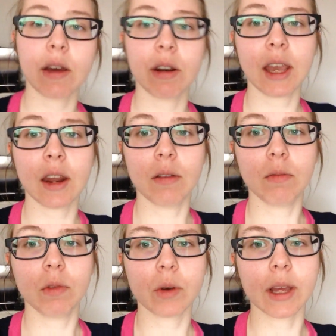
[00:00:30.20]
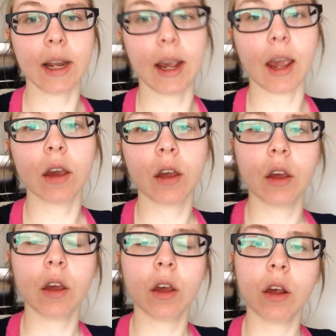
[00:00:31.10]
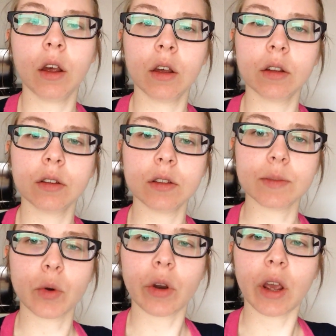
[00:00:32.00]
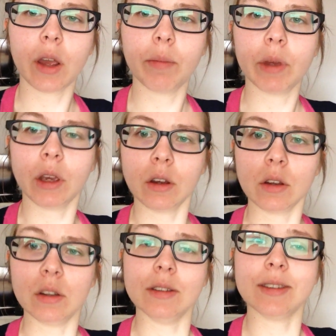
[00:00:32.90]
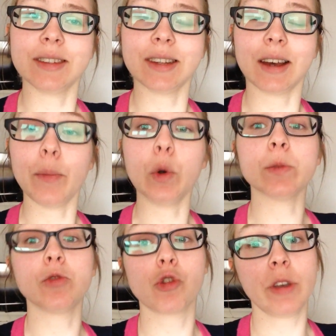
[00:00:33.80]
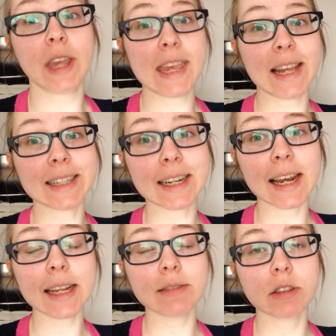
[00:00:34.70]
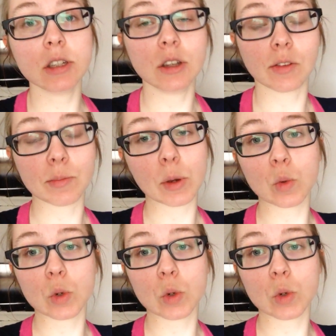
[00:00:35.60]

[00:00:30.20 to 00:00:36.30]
town again quickly this morning because I bought some drawing ink yesterday to use for my